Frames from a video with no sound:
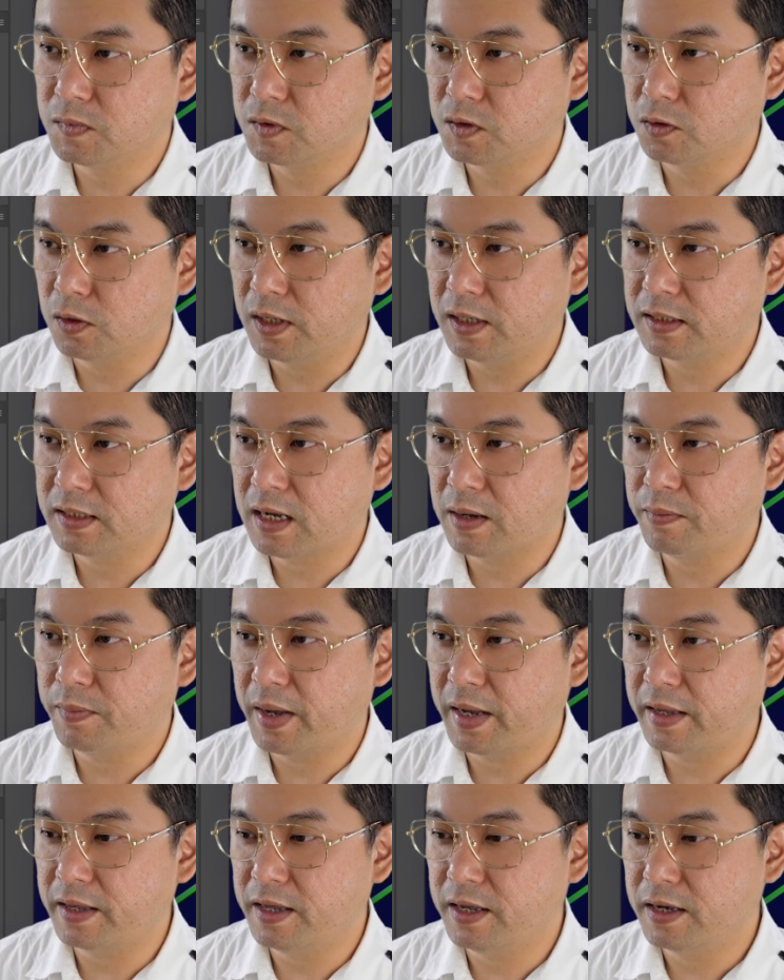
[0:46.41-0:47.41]
So let's come
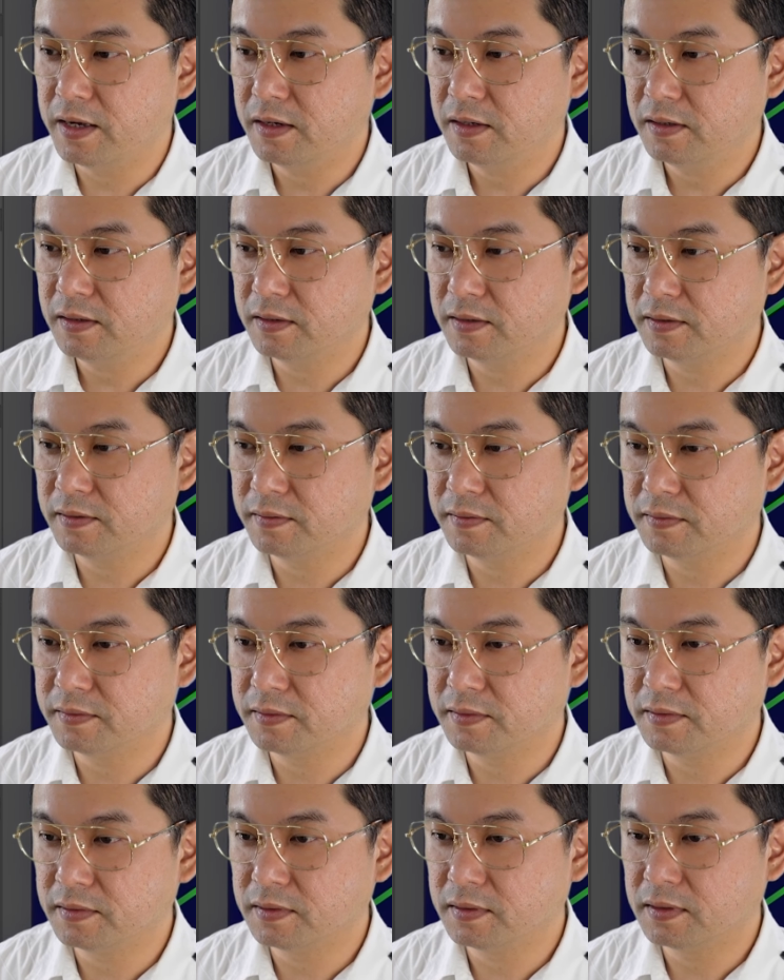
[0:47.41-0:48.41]
back here
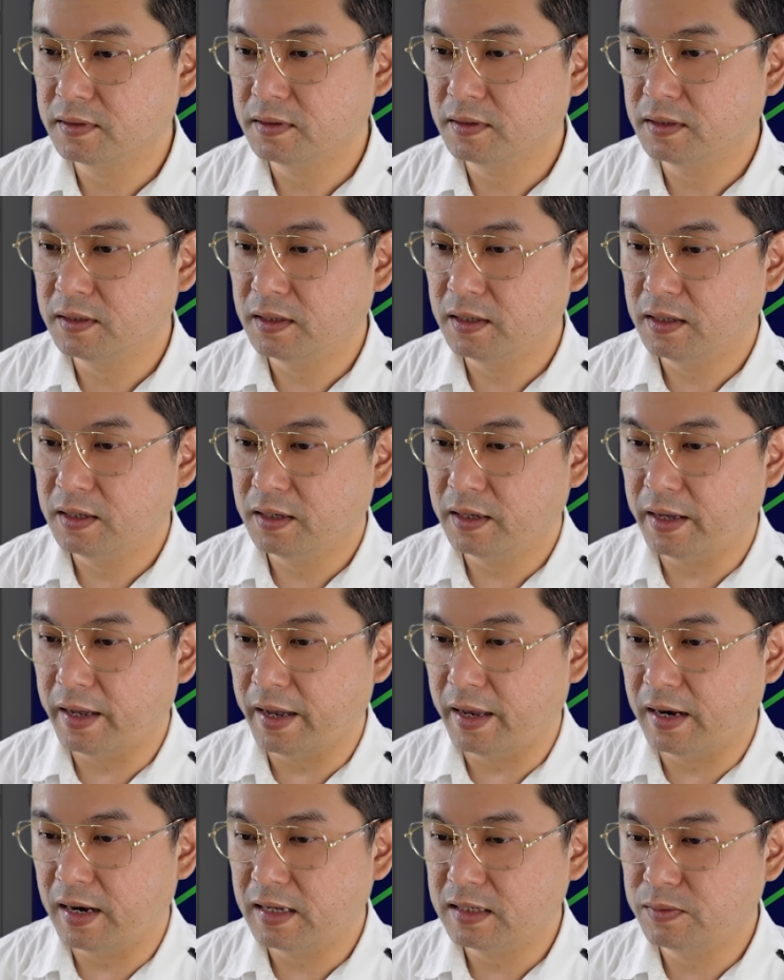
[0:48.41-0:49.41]

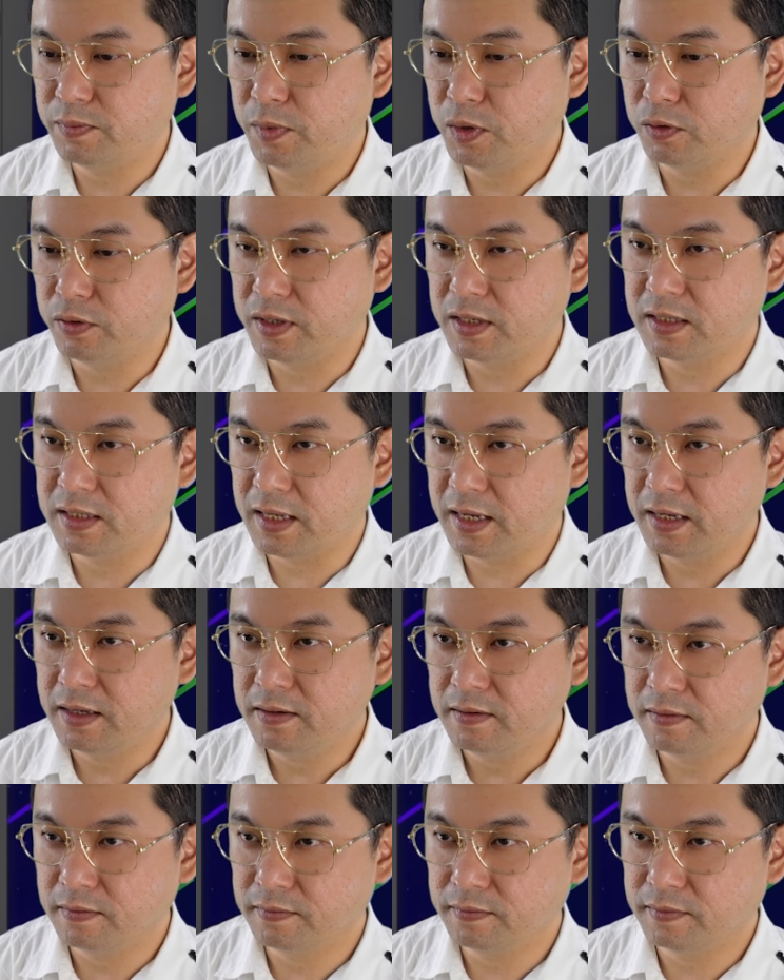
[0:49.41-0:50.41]
and let's build this
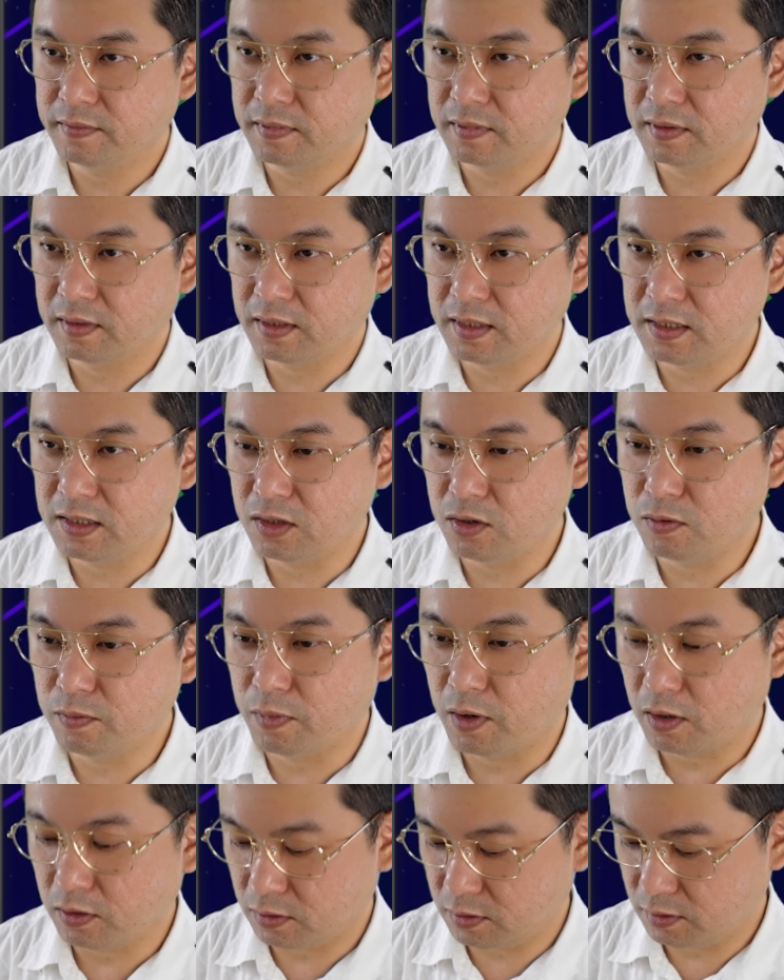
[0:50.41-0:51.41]
thing, this new
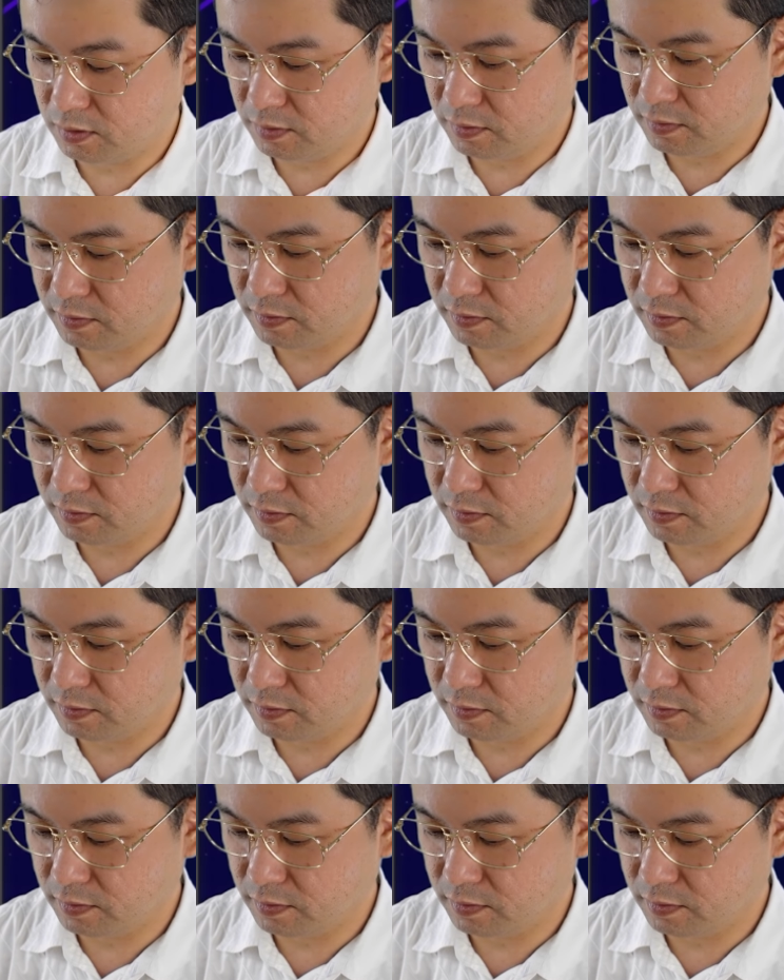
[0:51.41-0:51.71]
box.